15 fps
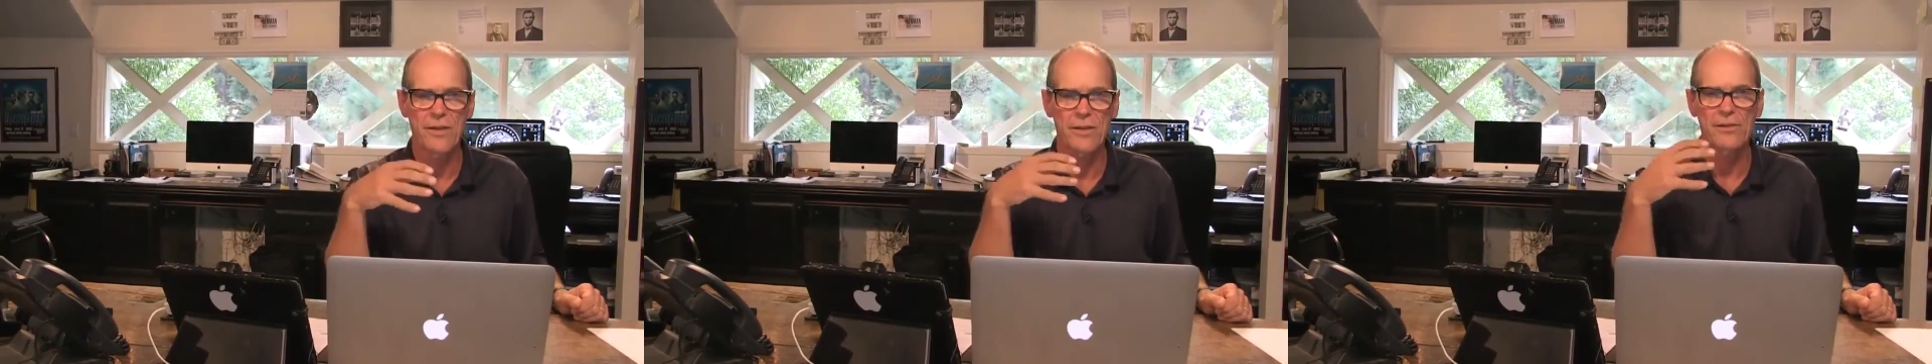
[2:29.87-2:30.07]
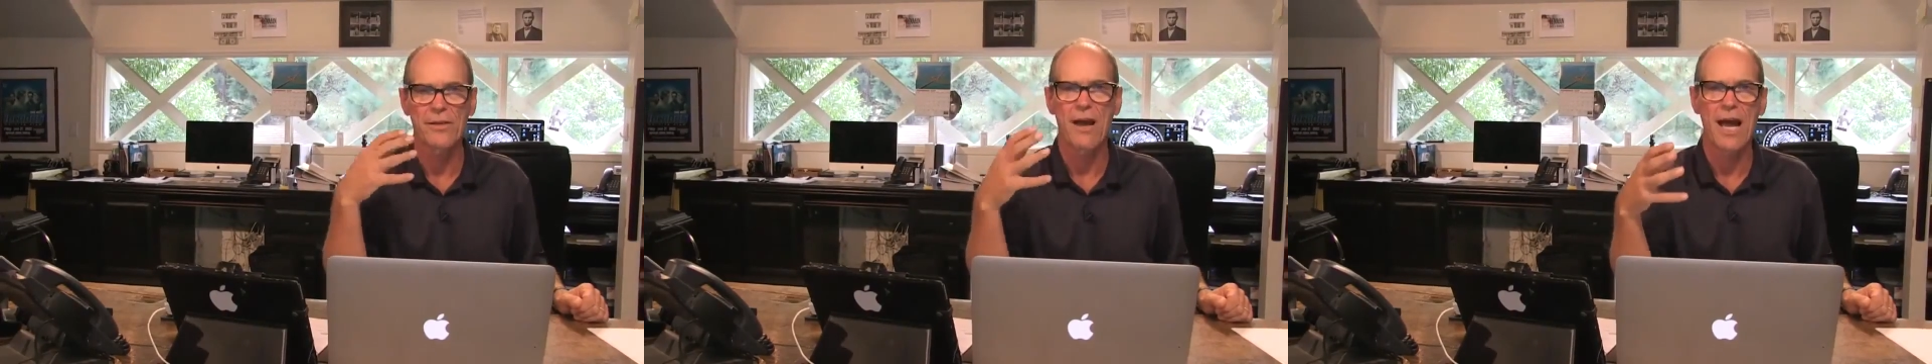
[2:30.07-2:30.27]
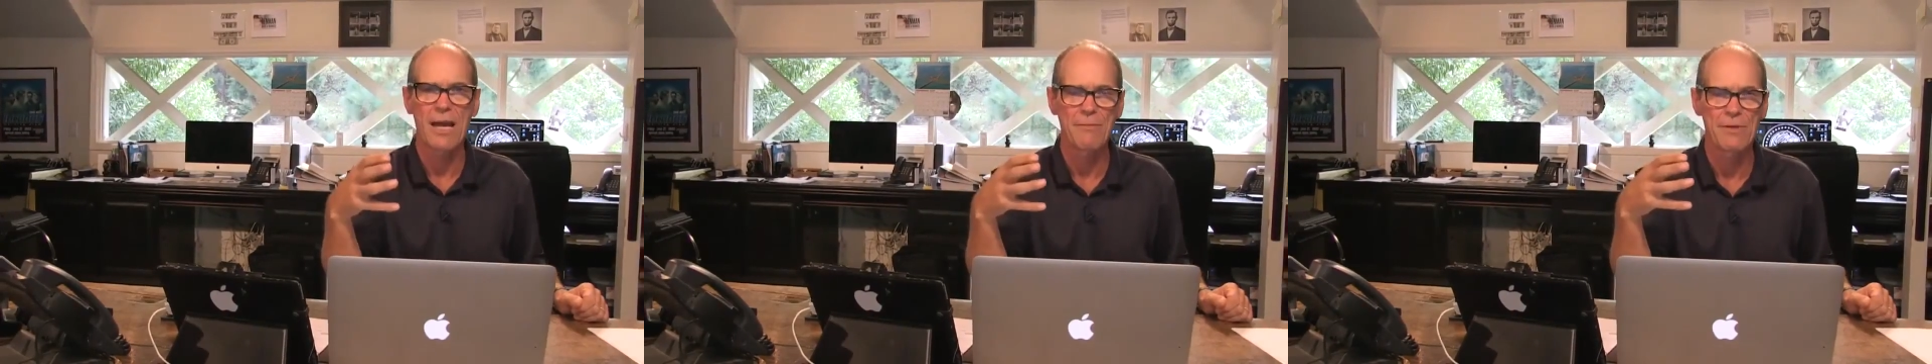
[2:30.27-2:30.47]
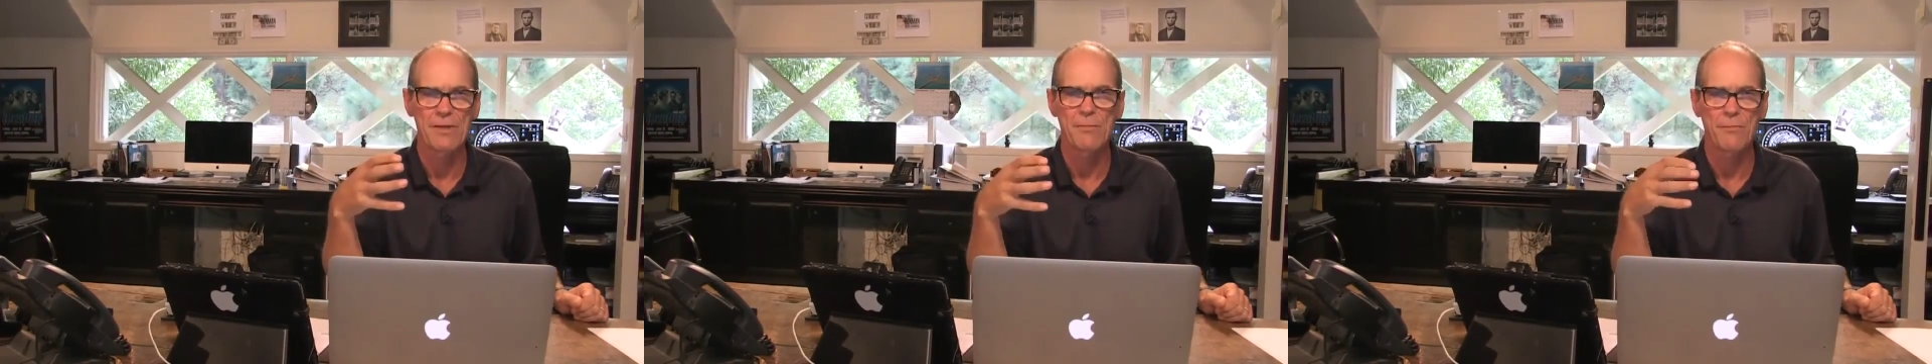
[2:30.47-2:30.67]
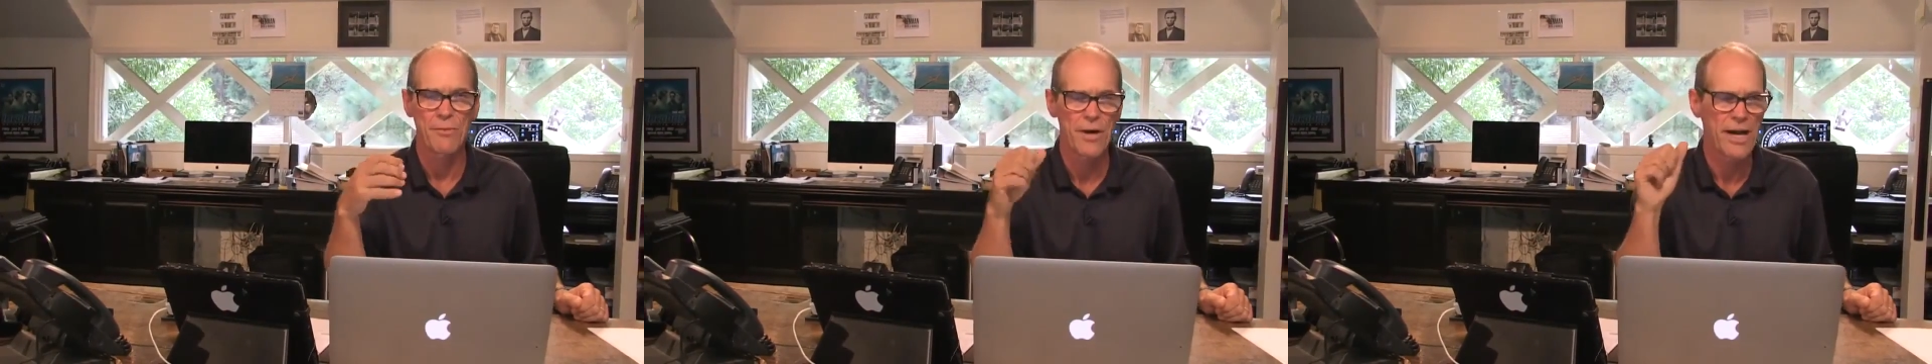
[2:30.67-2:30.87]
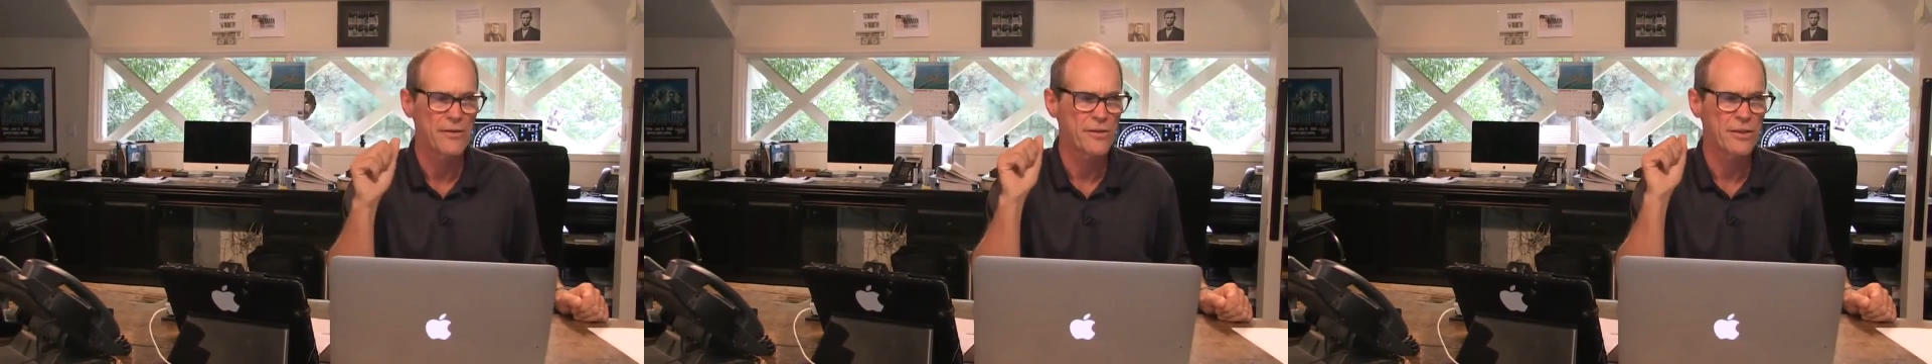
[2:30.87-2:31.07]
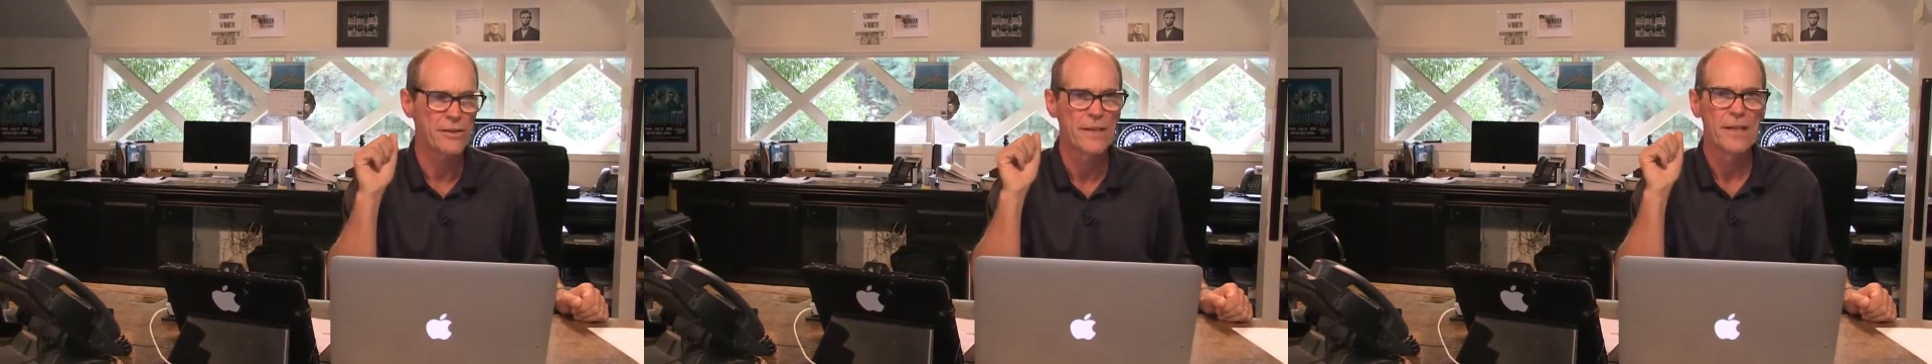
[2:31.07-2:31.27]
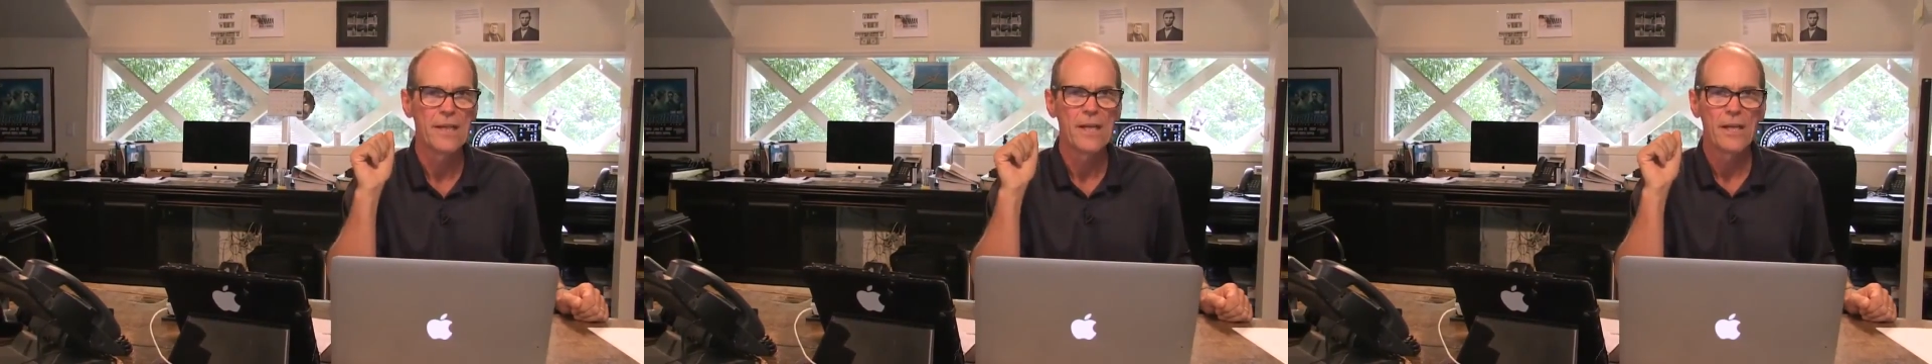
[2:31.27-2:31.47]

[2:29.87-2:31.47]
Their time is precious.